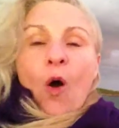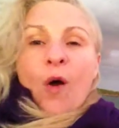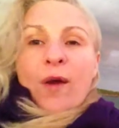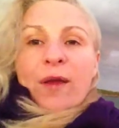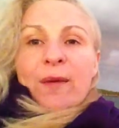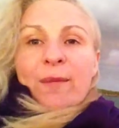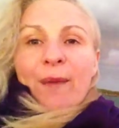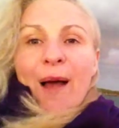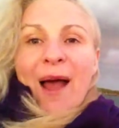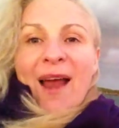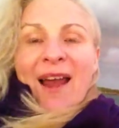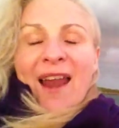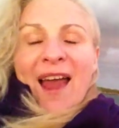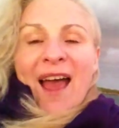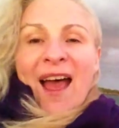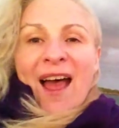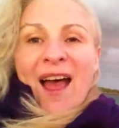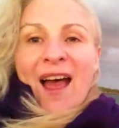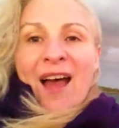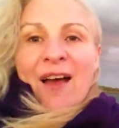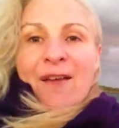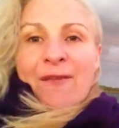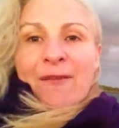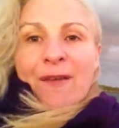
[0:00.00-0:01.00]
Or you might
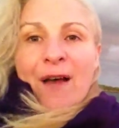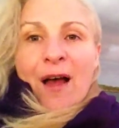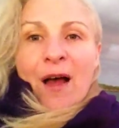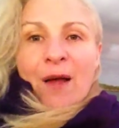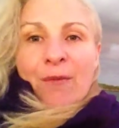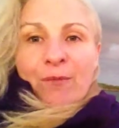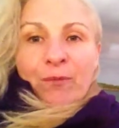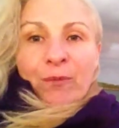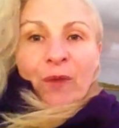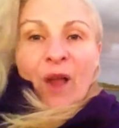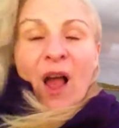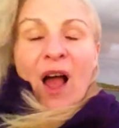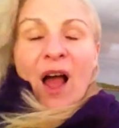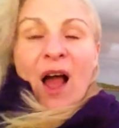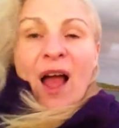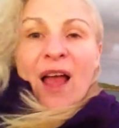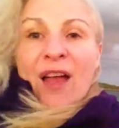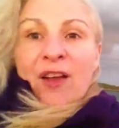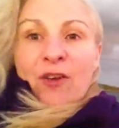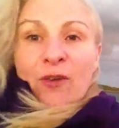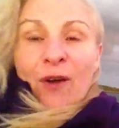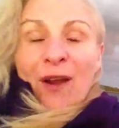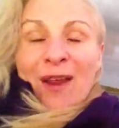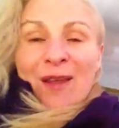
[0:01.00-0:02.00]
have, um, I
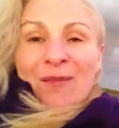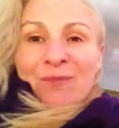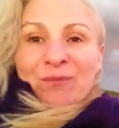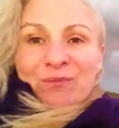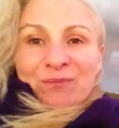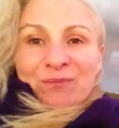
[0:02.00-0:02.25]
agree.